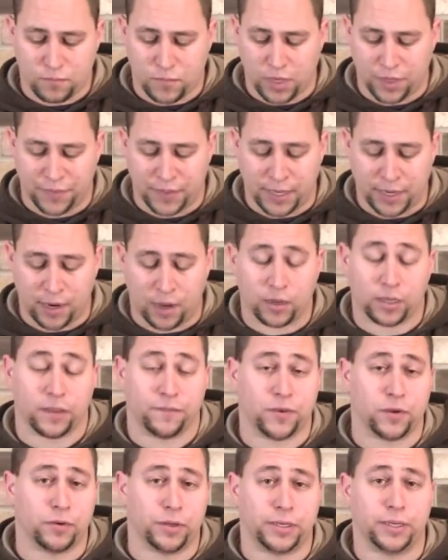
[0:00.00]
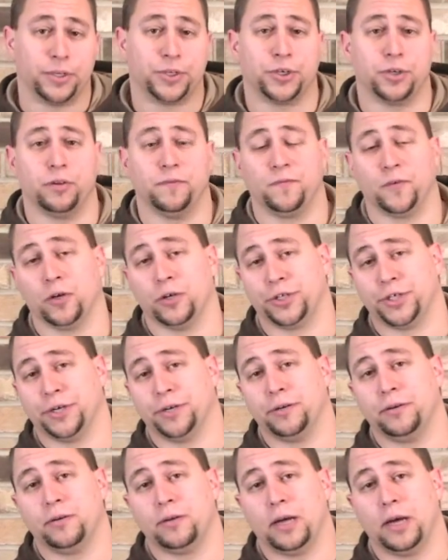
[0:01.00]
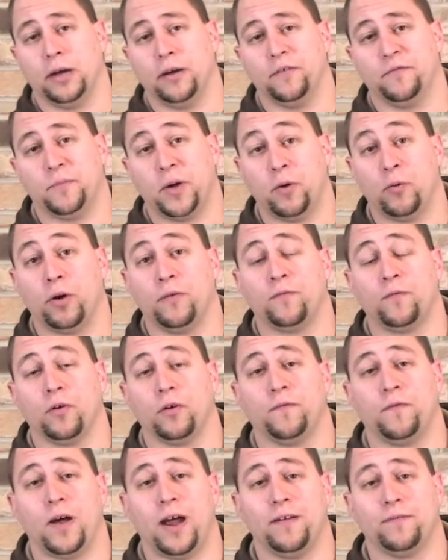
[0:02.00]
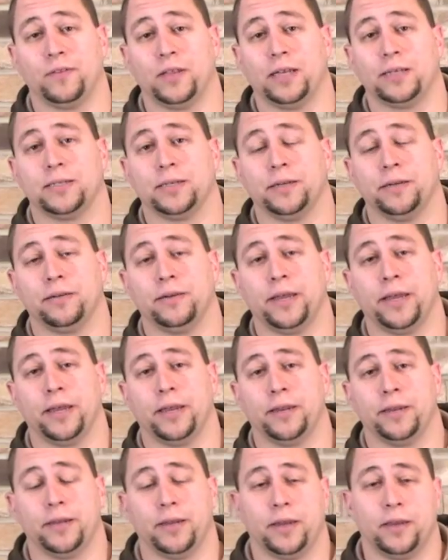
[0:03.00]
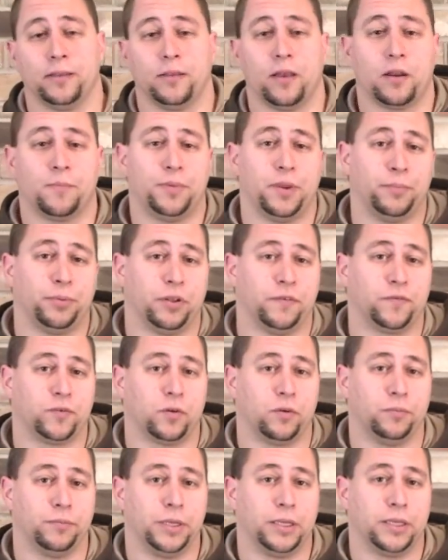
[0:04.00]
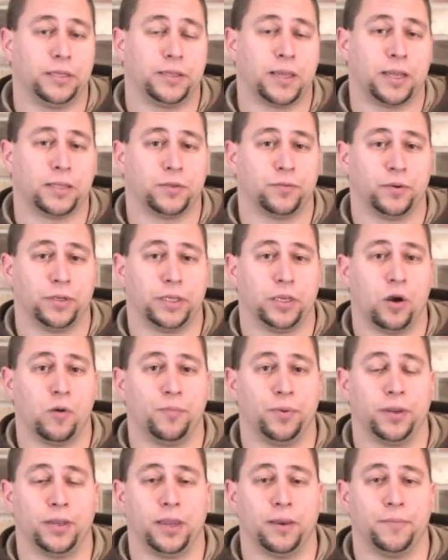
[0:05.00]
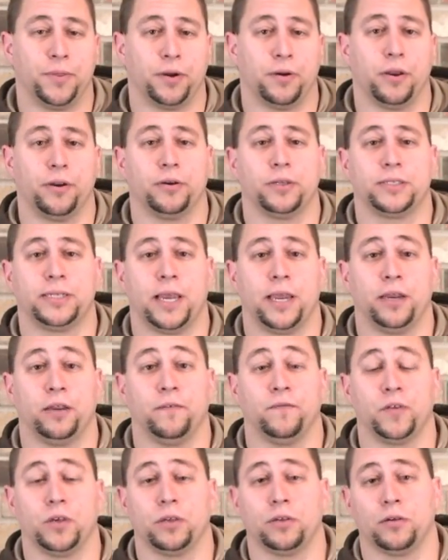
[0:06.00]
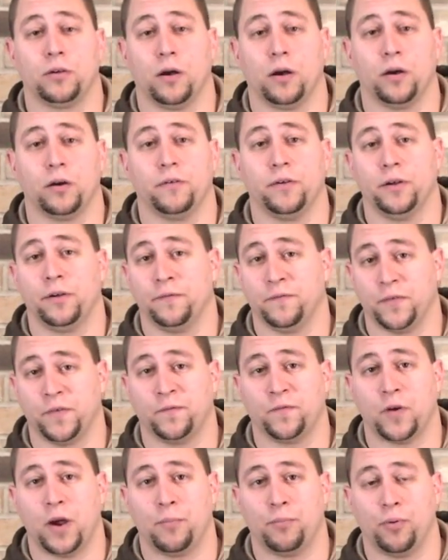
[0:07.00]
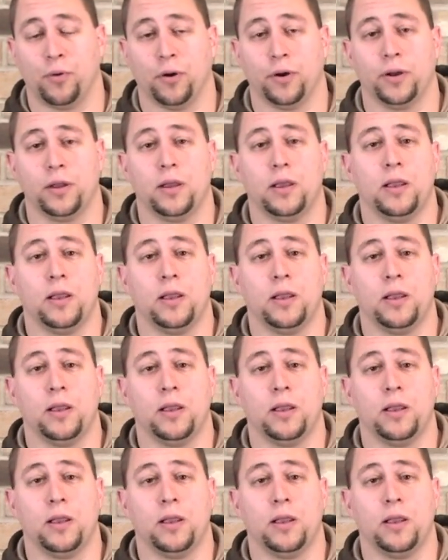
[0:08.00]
then I'll give you a digital version of my 145 lesson, and a lot of people have told me that that's really opened up their understanding of the guitar and of the fretboard.